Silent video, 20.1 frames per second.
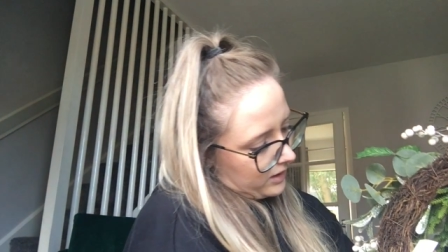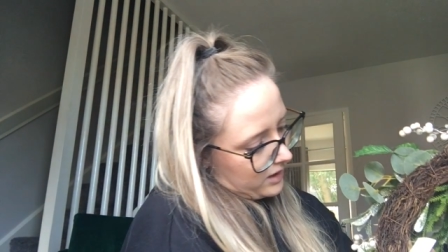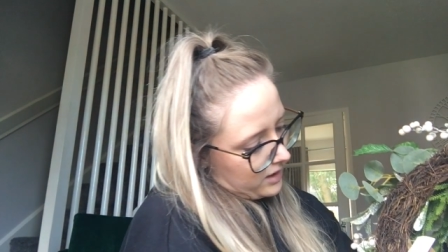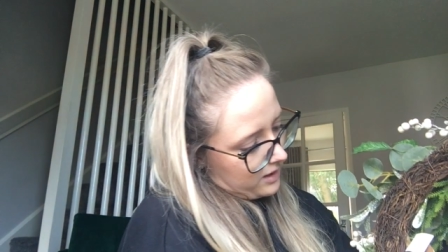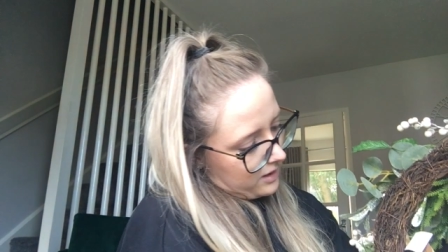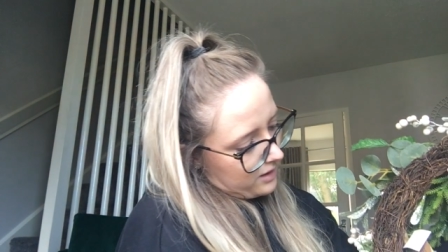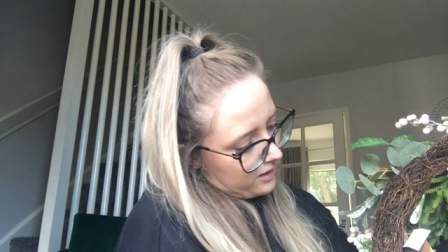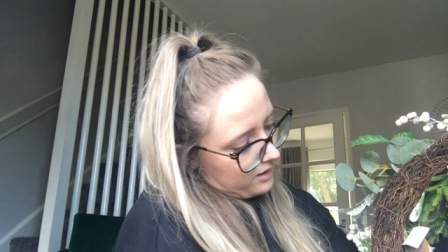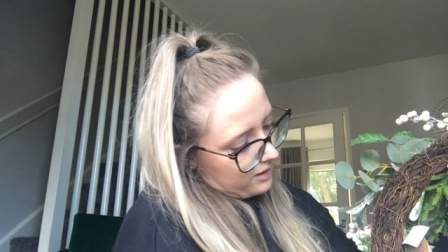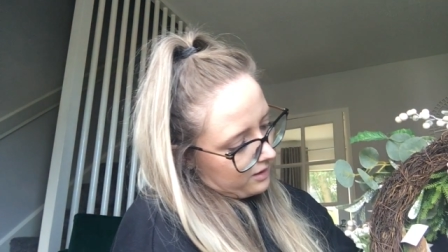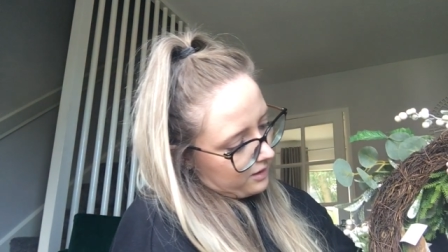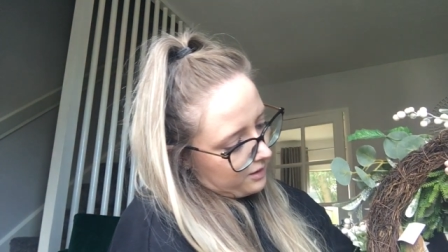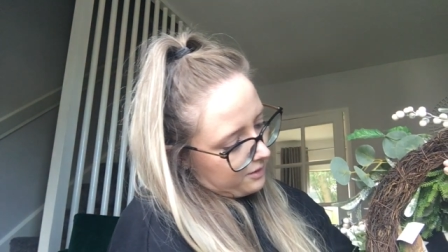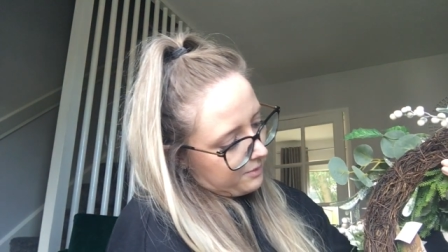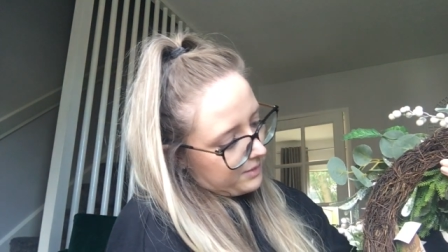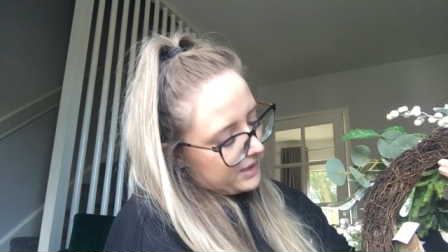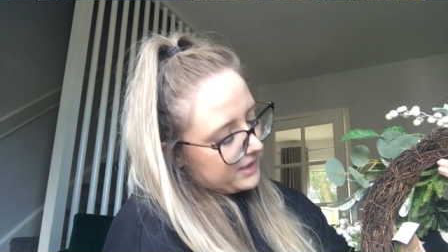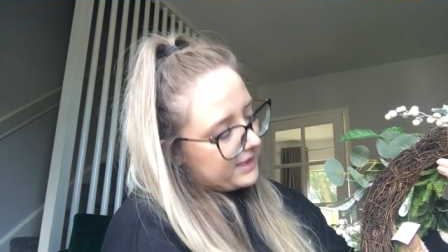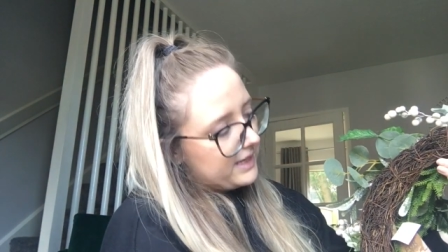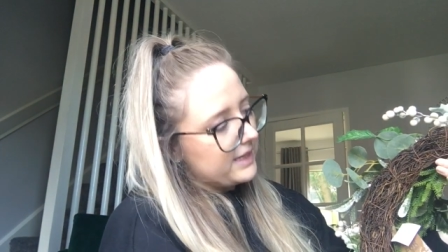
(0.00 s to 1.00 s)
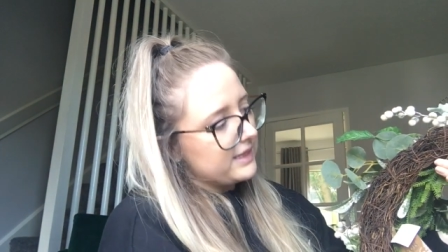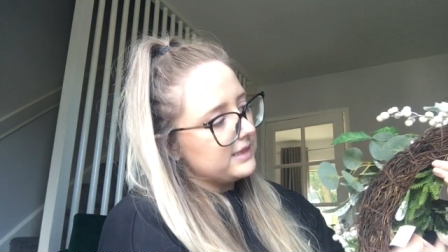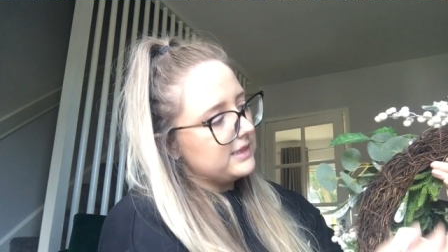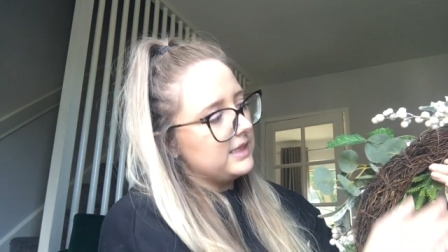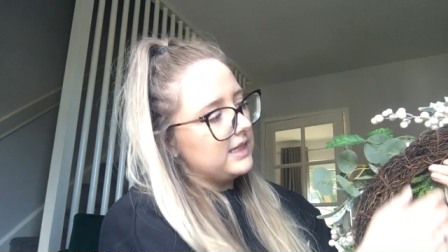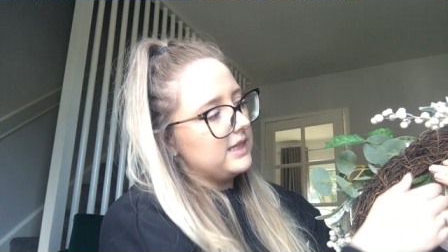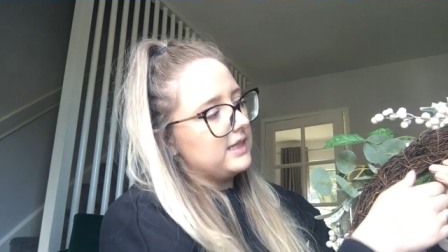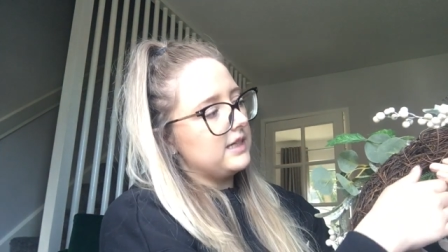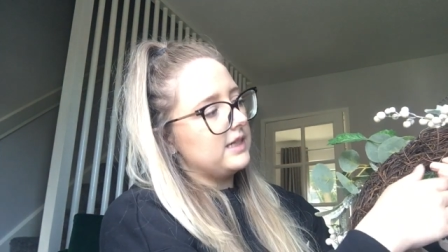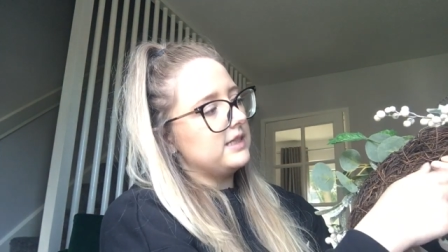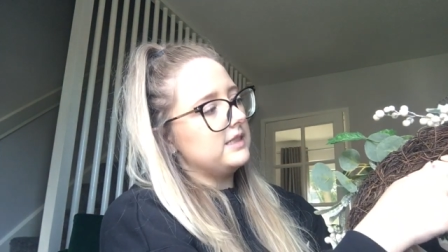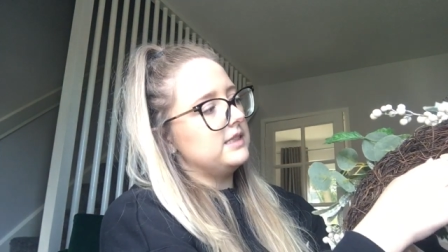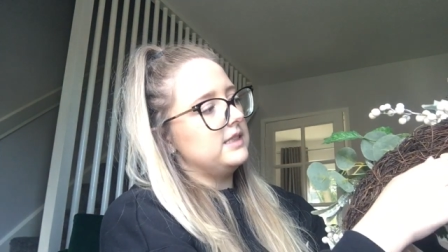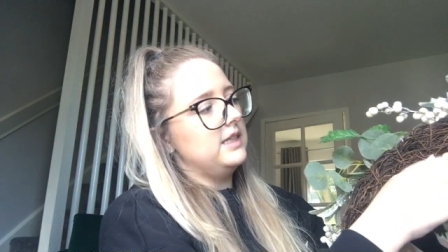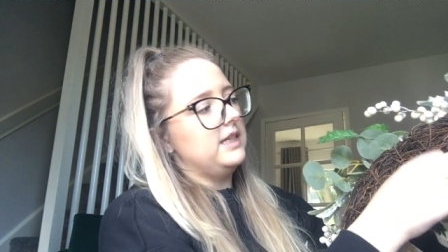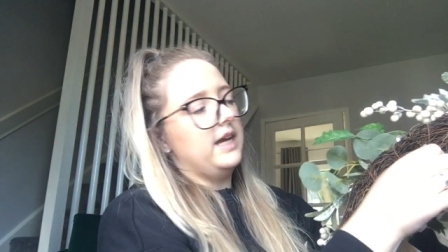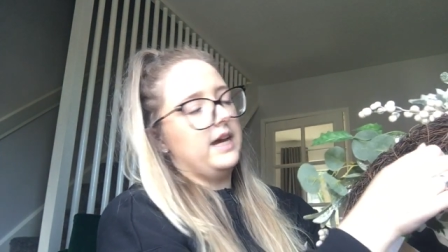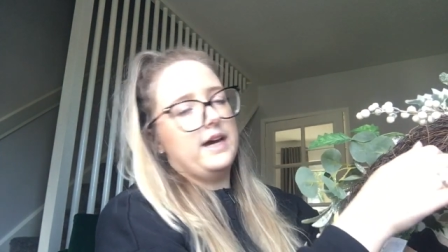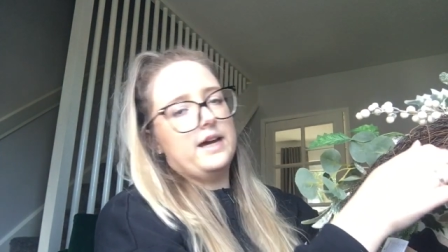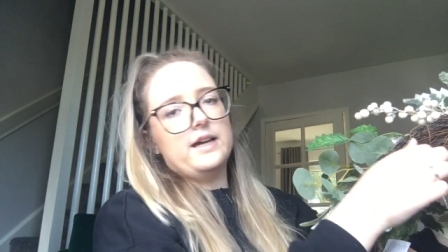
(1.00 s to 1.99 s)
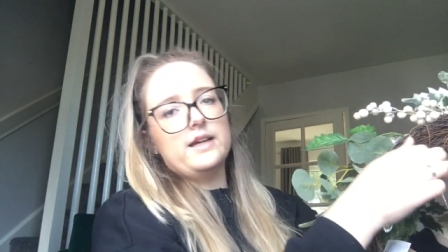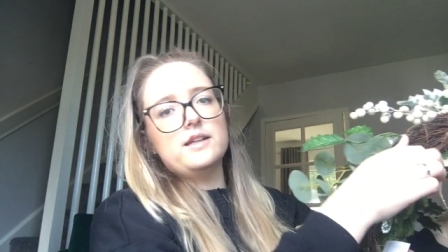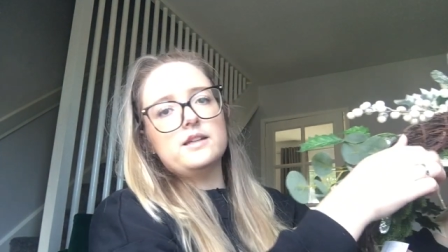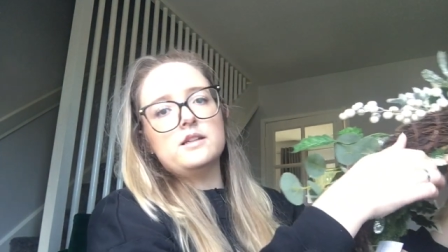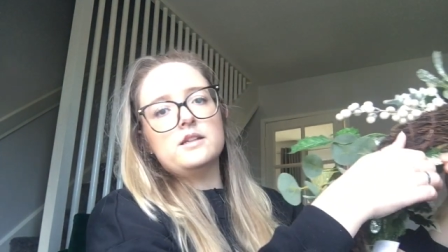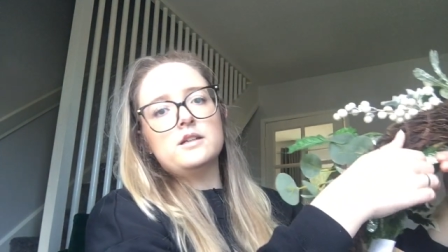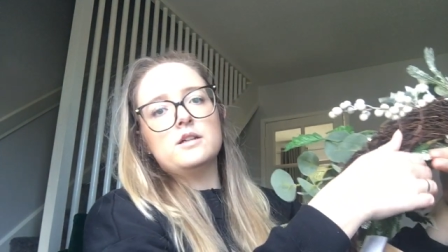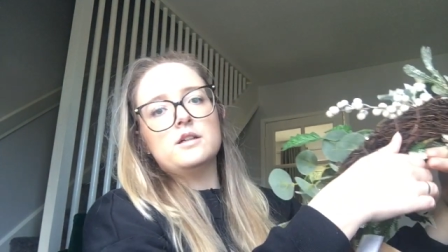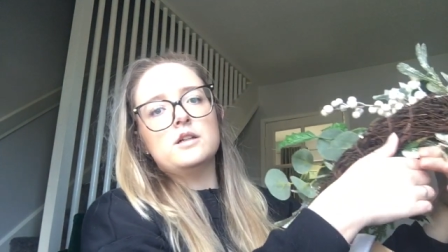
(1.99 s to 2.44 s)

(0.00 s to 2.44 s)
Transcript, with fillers: um, nineteen ninety-nine.